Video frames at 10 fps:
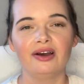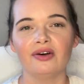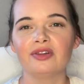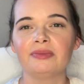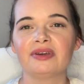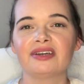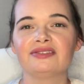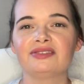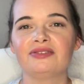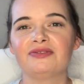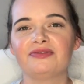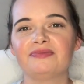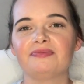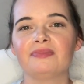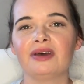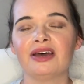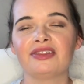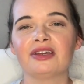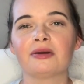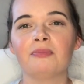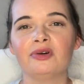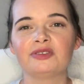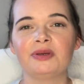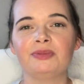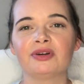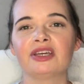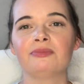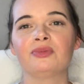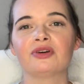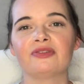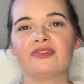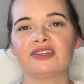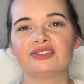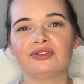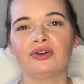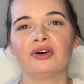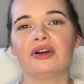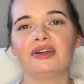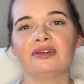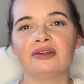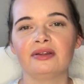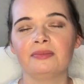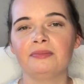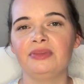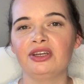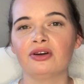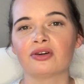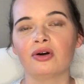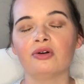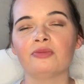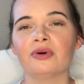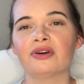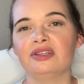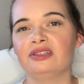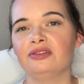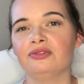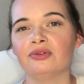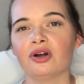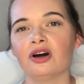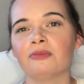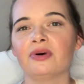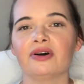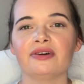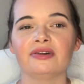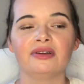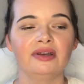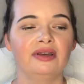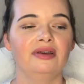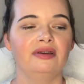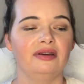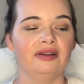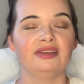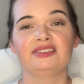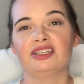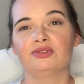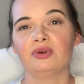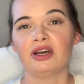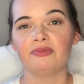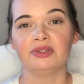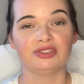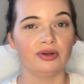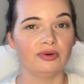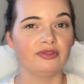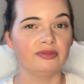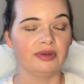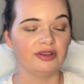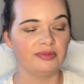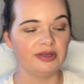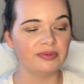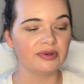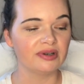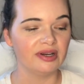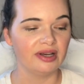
only because of, I think most people get more flustered on being on cold bar than they do on hot bar. At least that's what I've been told from other people.